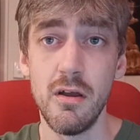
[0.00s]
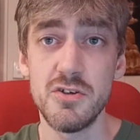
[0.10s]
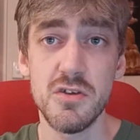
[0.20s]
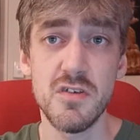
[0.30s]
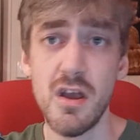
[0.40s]

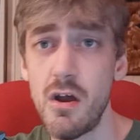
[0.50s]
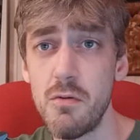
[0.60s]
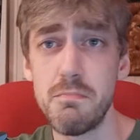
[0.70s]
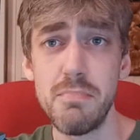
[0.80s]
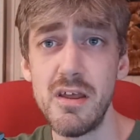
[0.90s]
And she'll say,
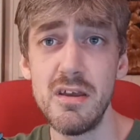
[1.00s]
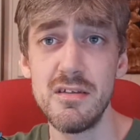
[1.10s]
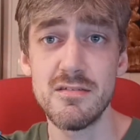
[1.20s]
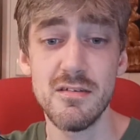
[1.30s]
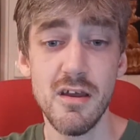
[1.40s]
oh,
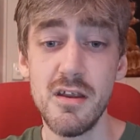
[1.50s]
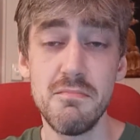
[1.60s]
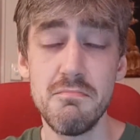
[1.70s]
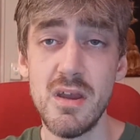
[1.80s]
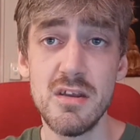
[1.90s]
please, I
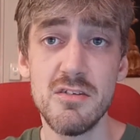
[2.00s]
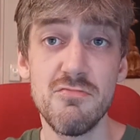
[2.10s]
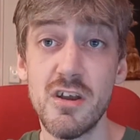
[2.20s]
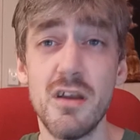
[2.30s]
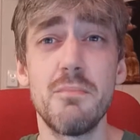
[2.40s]
didn't mean to
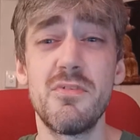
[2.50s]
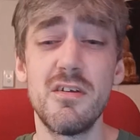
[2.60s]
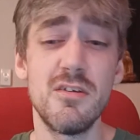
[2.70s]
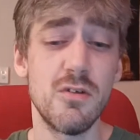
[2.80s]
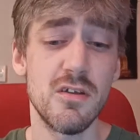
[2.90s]
freaking
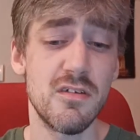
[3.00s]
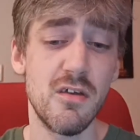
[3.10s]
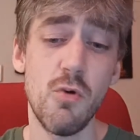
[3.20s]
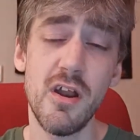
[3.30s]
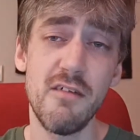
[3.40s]
upset you. And I'll
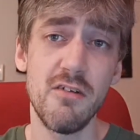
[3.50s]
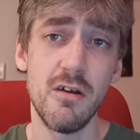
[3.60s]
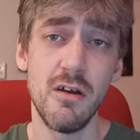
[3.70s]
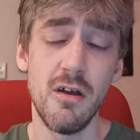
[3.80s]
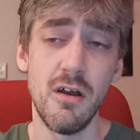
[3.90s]
say,
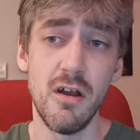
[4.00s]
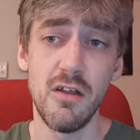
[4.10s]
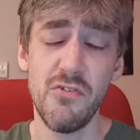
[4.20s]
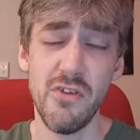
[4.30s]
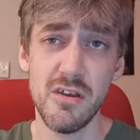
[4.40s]
whatever.
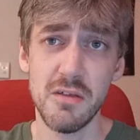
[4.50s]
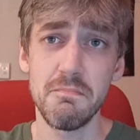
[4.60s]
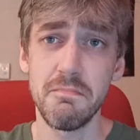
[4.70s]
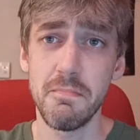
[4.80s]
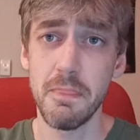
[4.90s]
It's like,
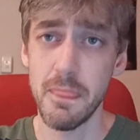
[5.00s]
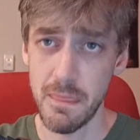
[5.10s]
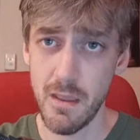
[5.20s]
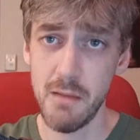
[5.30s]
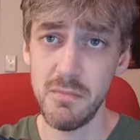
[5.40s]

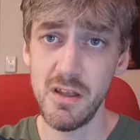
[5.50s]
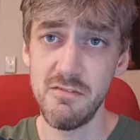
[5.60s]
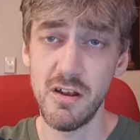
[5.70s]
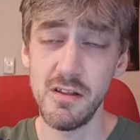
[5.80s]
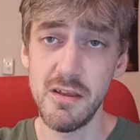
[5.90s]
I'm
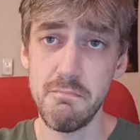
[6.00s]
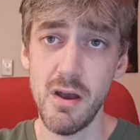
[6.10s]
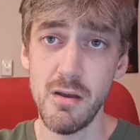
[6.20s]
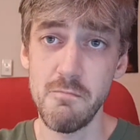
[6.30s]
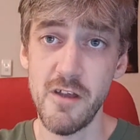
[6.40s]
living a lip
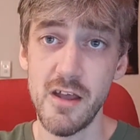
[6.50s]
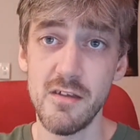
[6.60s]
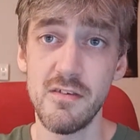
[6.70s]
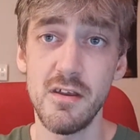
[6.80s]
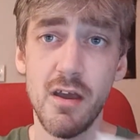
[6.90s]
balm
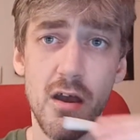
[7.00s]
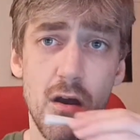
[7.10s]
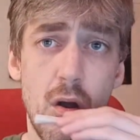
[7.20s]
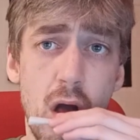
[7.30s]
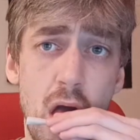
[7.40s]
fantasy
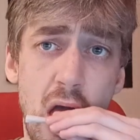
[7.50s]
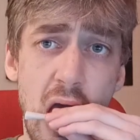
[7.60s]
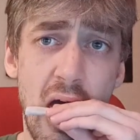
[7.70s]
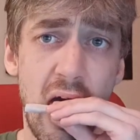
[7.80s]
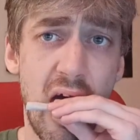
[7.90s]
now.
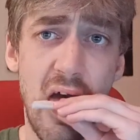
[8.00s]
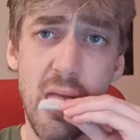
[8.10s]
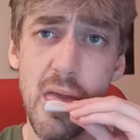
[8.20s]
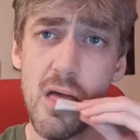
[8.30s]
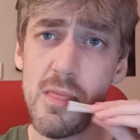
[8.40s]

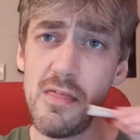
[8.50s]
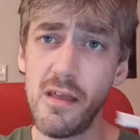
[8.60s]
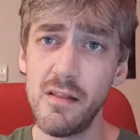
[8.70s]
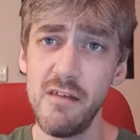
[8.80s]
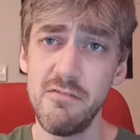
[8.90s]
And the only
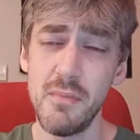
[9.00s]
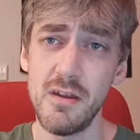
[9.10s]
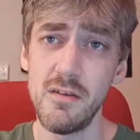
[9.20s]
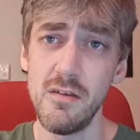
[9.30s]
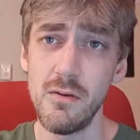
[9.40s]
thing left for
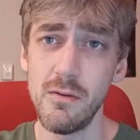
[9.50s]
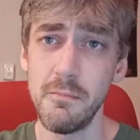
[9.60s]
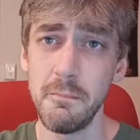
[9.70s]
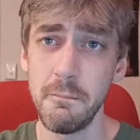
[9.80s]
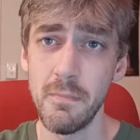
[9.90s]
me to do
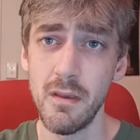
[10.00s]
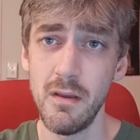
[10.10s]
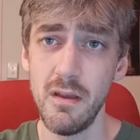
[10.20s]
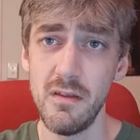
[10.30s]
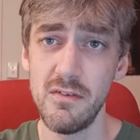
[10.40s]

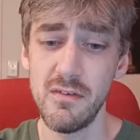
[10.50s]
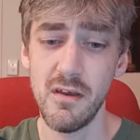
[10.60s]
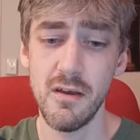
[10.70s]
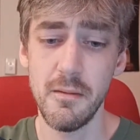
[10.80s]
is